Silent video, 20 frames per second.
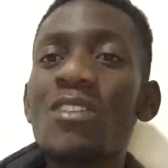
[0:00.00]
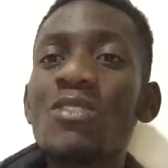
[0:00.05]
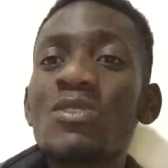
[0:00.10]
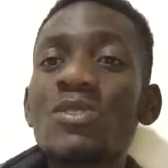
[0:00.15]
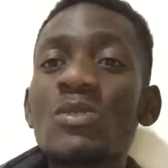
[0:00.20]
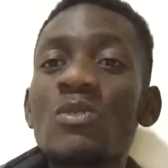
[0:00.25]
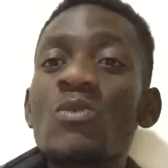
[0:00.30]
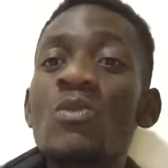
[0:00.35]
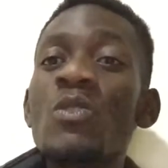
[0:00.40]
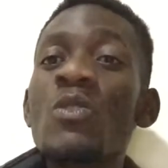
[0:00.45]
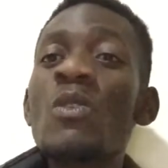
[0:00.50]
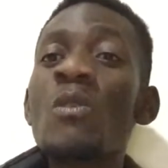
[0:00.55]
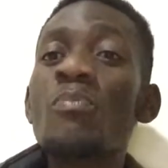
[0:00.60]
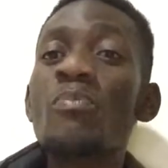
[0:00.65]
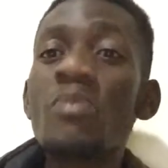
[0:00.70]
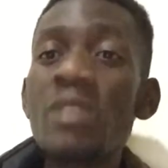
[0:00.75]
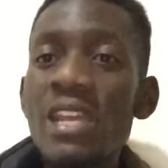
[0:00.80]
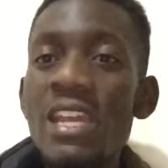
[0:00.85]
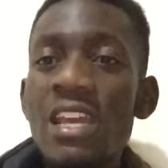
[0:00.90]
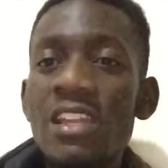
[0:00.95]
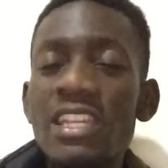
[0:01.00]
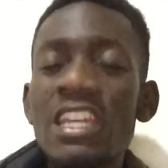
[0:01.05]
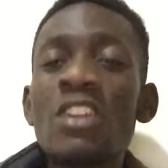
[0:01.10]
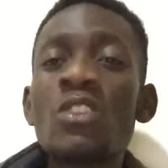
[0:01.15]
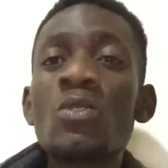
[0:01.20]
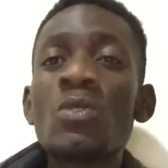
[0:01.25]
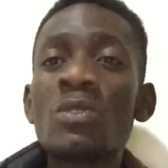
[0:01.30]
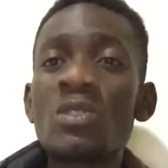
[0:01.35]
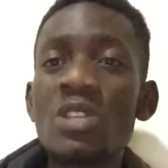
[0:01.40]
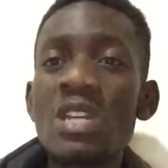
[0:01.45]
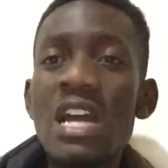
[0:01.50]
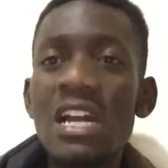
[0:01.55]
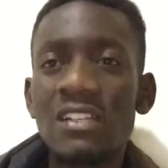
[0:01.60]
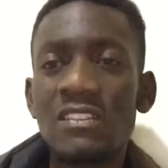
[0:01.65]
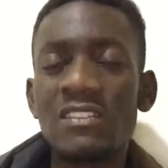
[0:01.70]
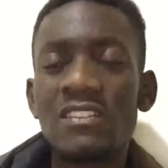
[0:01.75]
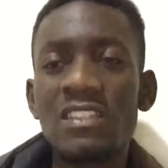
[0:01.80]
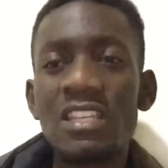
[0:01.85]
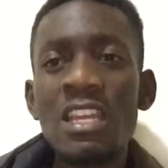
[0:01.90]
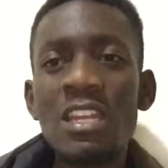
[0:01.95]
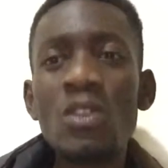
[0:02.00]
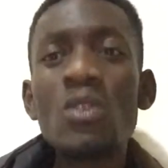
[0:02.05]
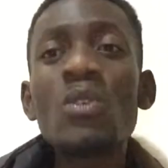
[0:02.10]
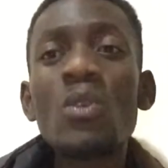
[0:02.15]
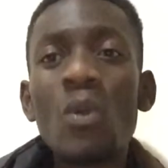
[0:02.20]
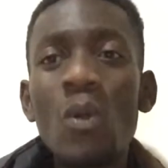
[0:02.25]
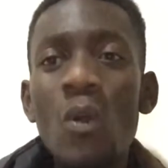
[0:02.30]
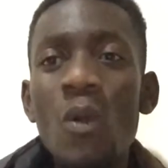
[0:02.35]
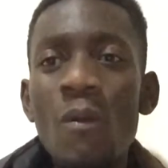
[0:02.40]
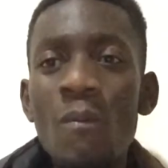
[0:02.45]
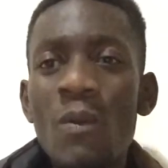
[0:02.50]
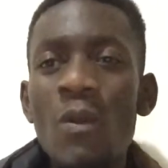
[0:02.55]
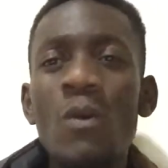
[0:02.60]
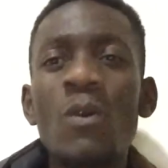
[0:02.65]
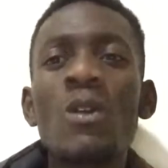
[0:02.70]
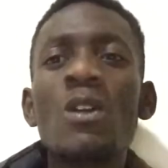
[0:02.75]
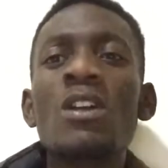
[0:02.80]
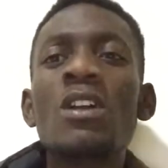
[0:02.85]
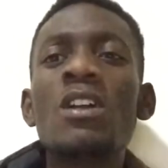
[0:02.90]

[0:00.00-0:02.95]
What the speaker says: girls will know prayer. They know tongues. They know gomo.